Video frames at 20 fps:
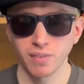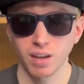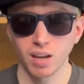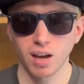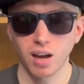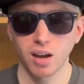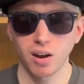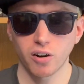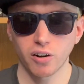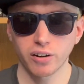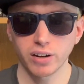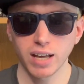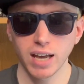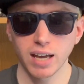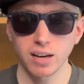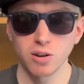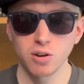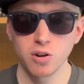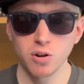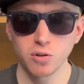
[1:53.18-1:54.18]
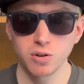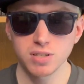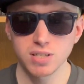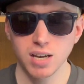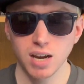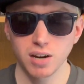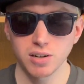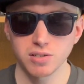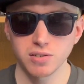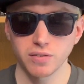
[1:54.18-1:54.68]
I already had no
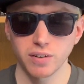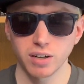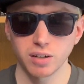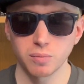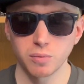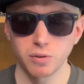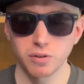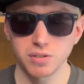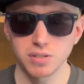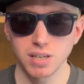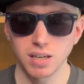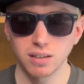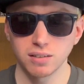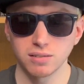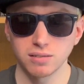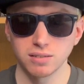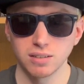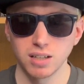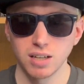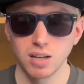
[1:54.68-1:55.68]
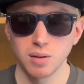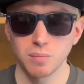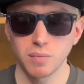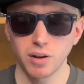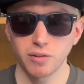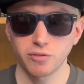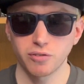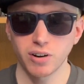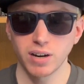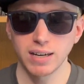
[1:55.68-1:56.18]
desire to ride a motorcycle.
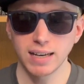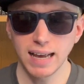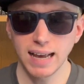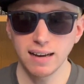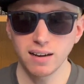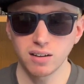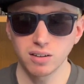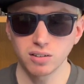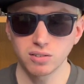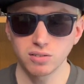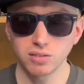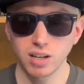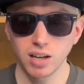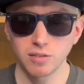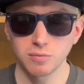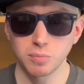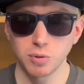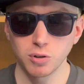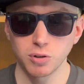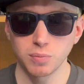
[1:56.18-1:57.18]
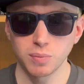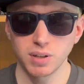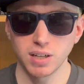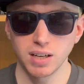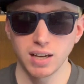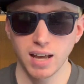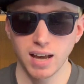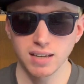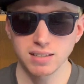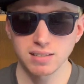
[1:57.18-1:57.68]
My friend and uncle have both been
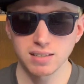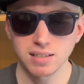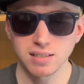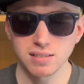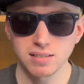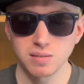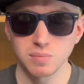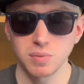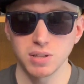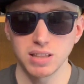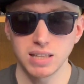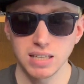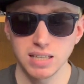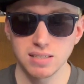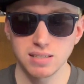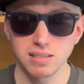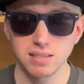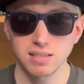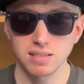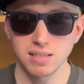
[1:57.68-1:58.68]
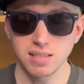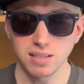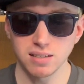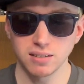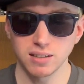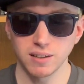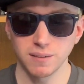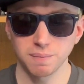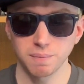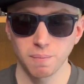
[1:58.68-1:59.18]
in accidents, but this
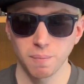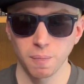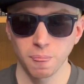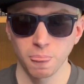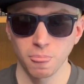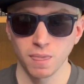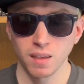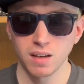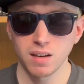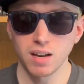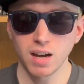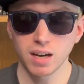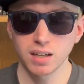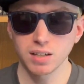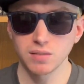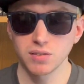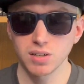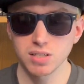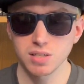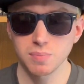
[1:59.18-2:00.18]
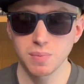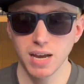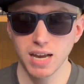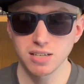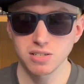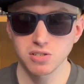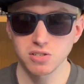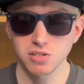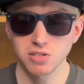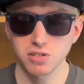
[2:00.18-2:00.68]
sealed it. Not even as a
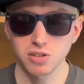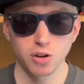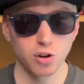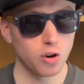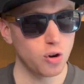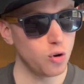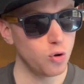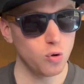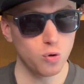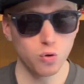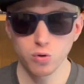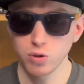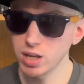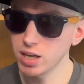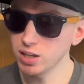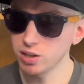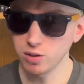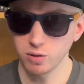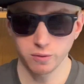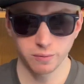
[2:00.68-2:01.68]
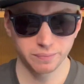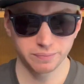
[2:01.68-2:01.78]
passenger. No, thank you.